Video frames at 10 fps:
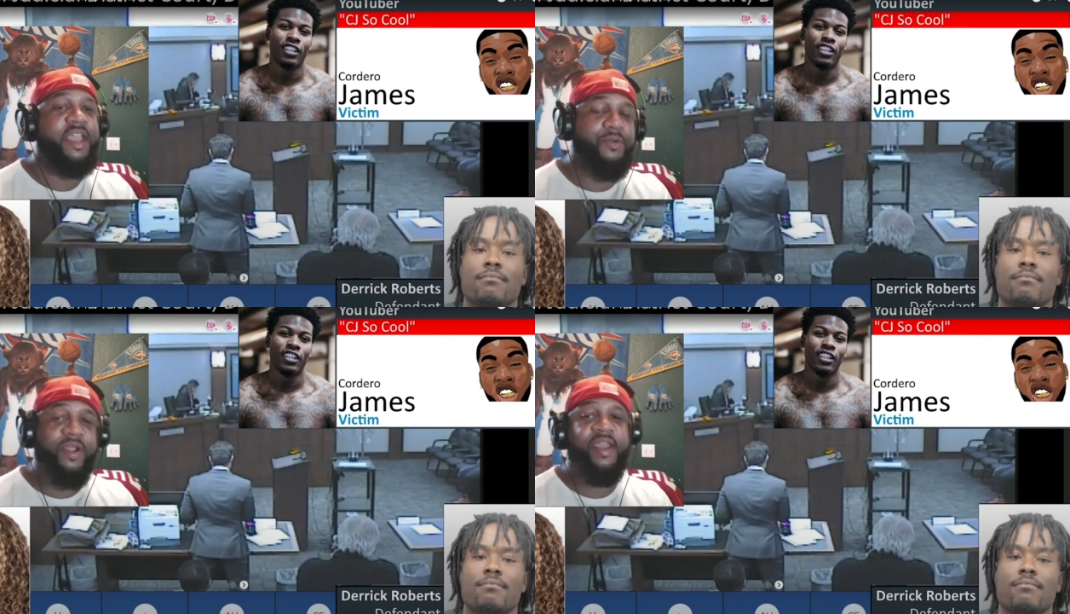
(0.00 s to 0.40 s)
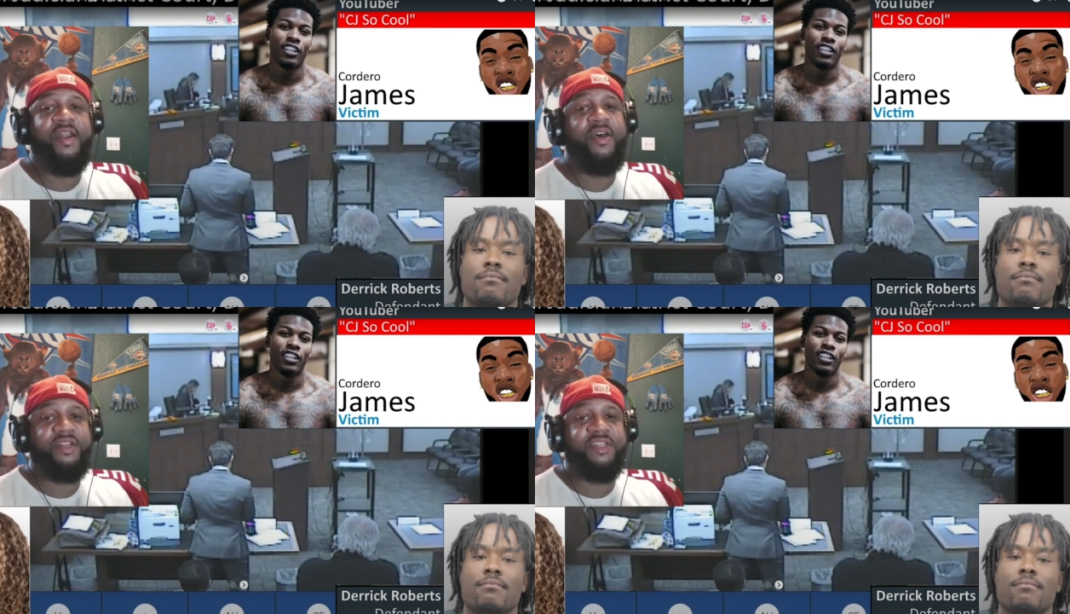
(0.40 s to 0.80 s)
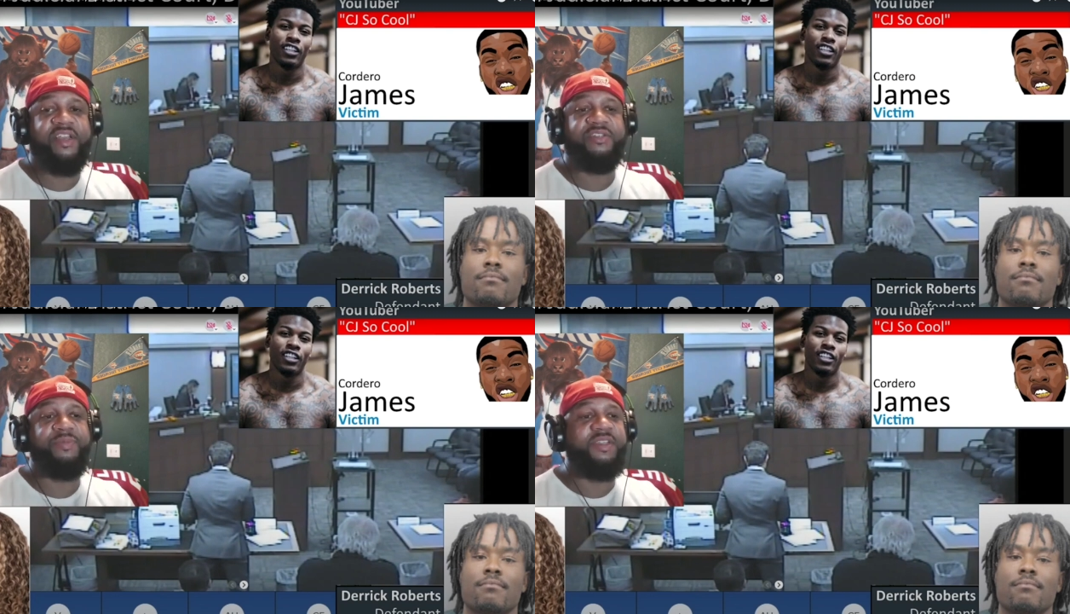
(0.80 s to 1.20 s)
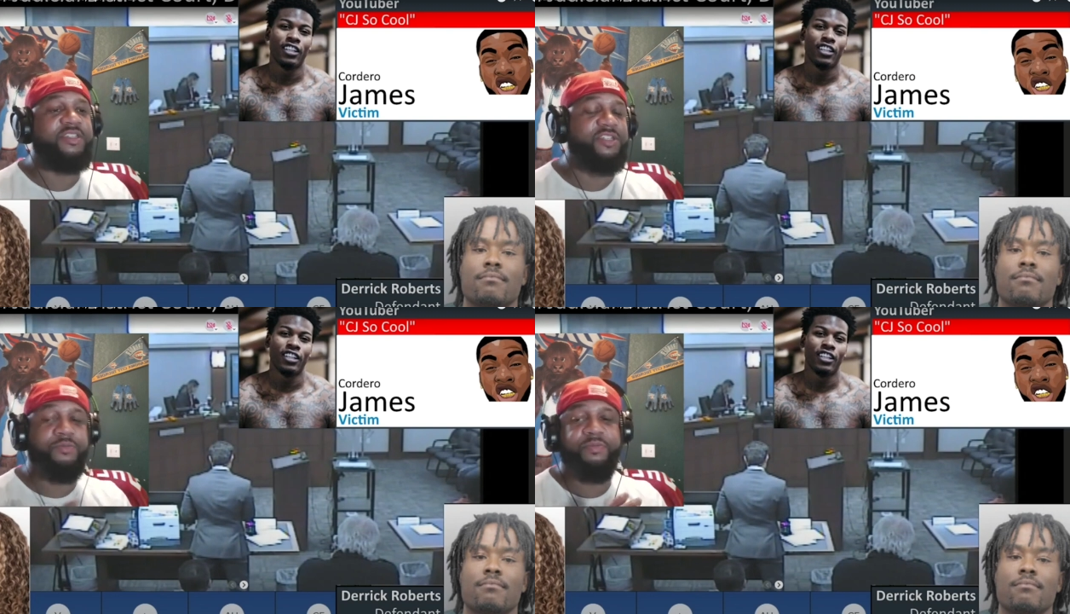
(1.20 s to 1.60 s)
Speaker 1: and read all the text
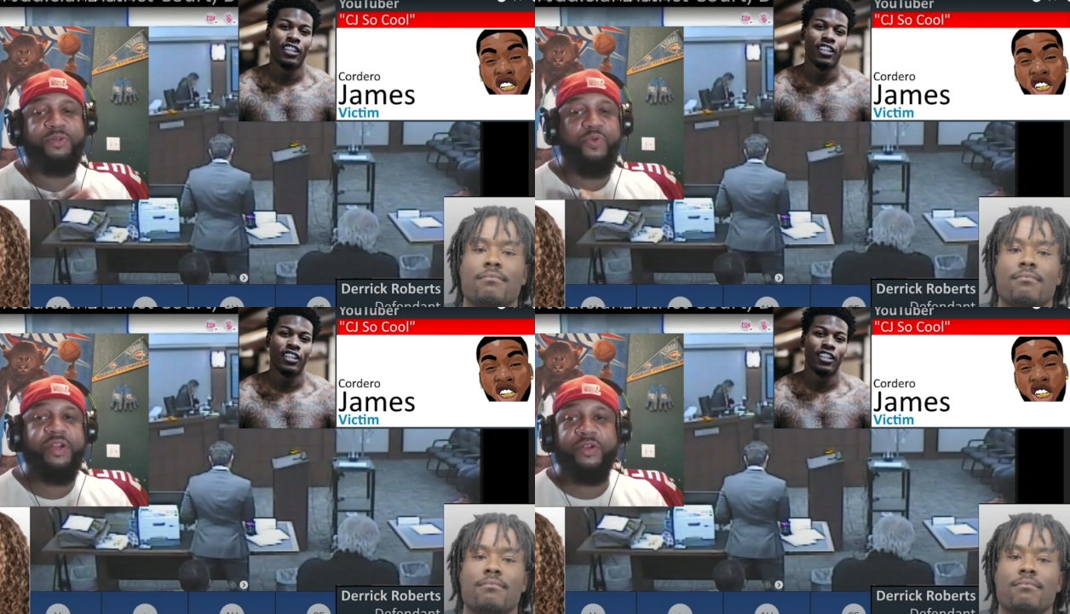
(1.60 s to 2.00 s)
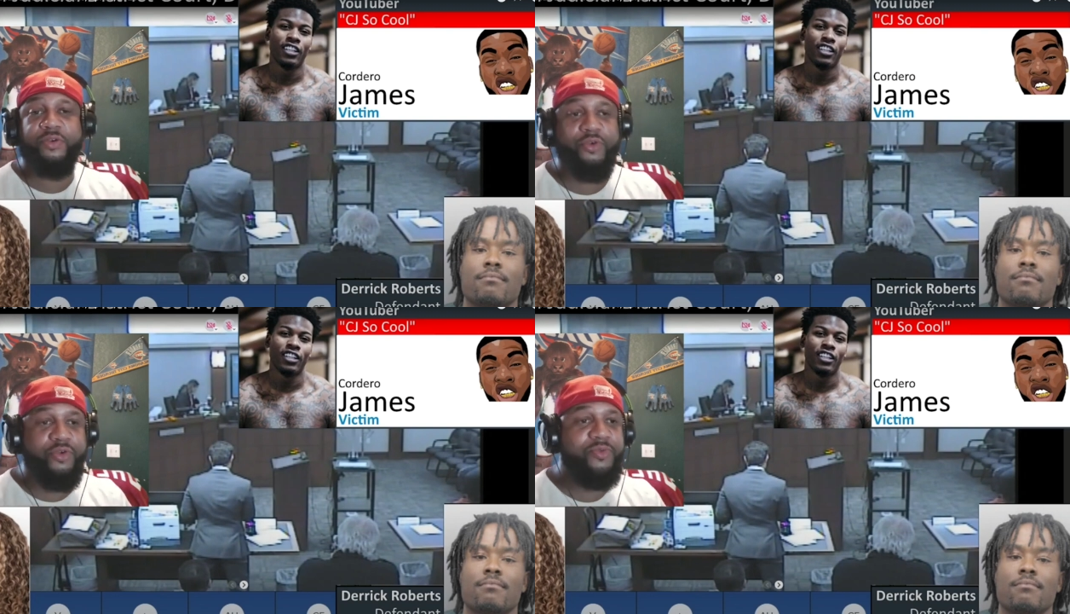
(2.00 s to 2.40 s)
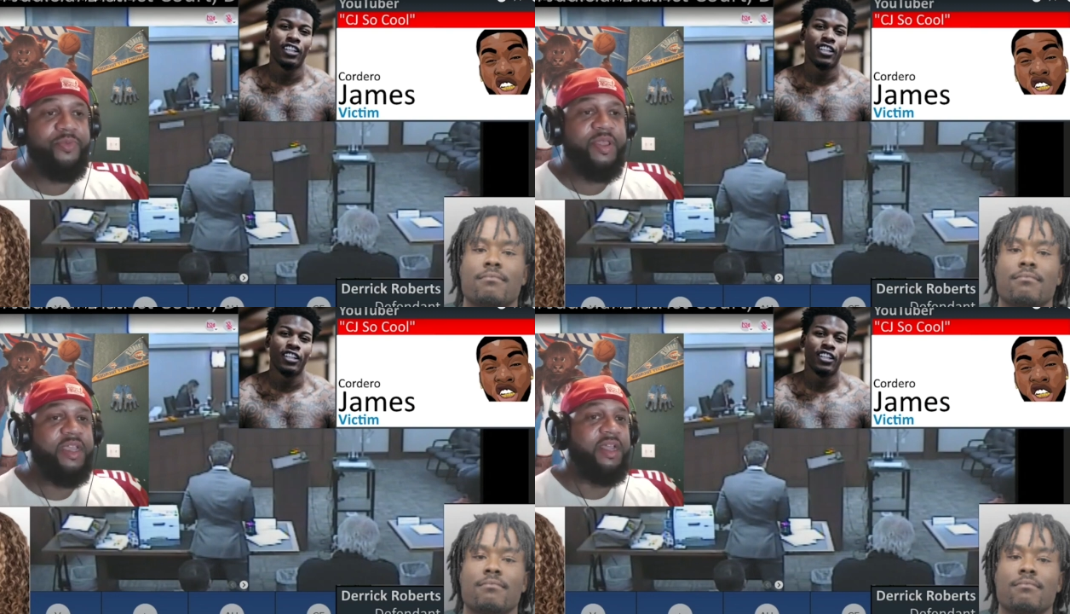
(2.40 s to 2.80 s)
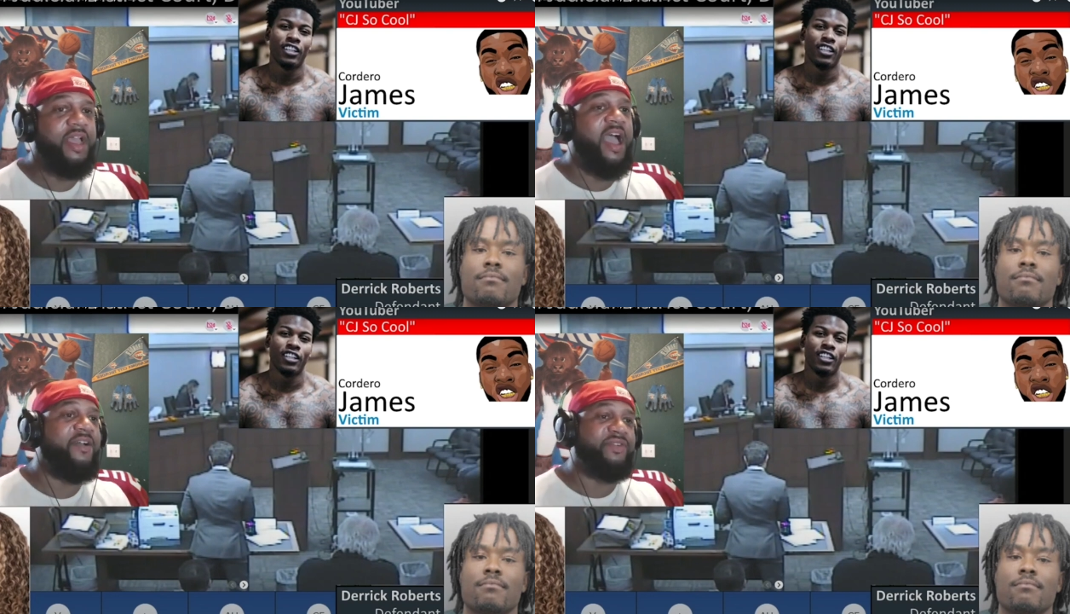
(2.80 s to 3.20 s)
messages between the group,
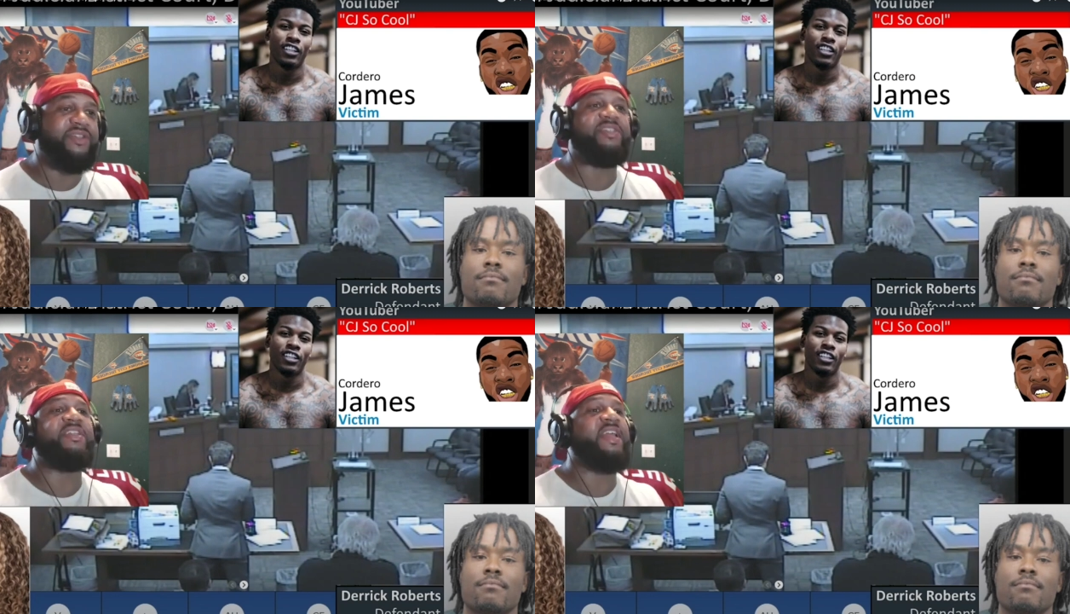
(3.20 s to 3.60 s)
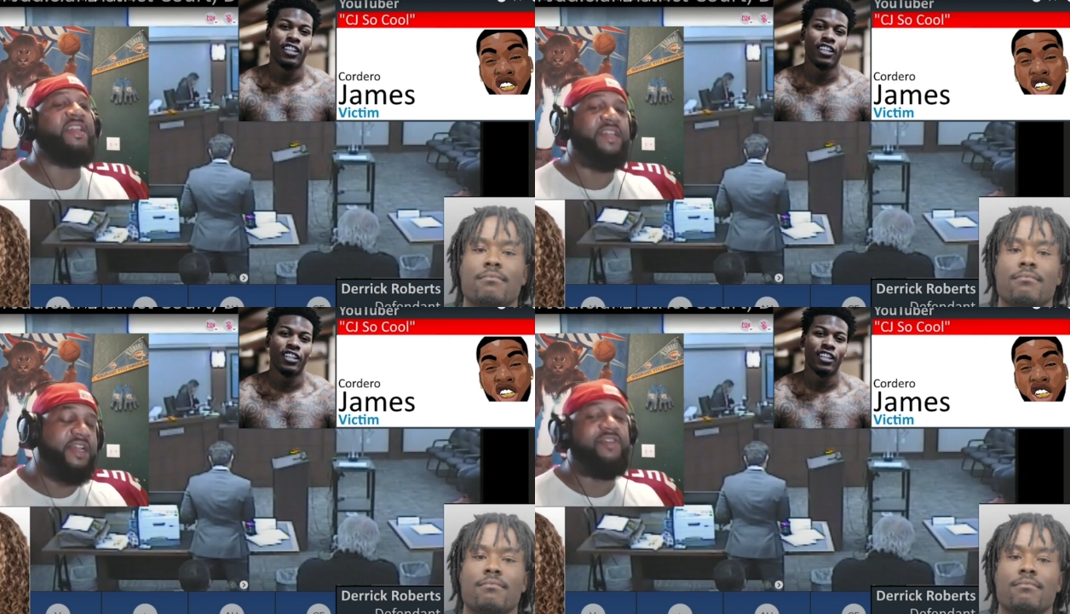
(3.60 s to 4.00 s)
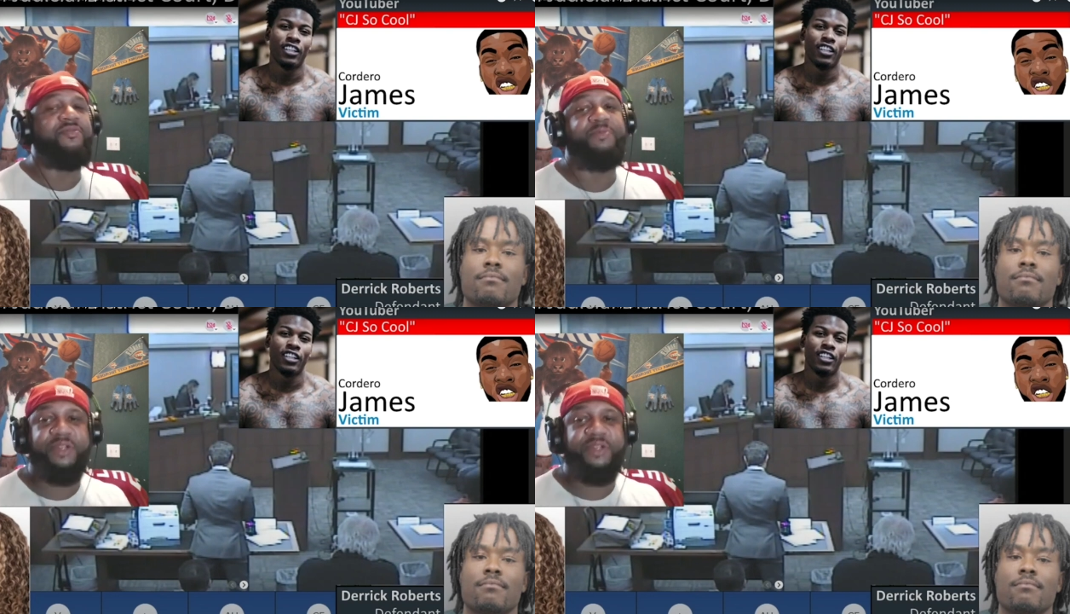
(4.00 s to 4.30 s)
obviously they none of them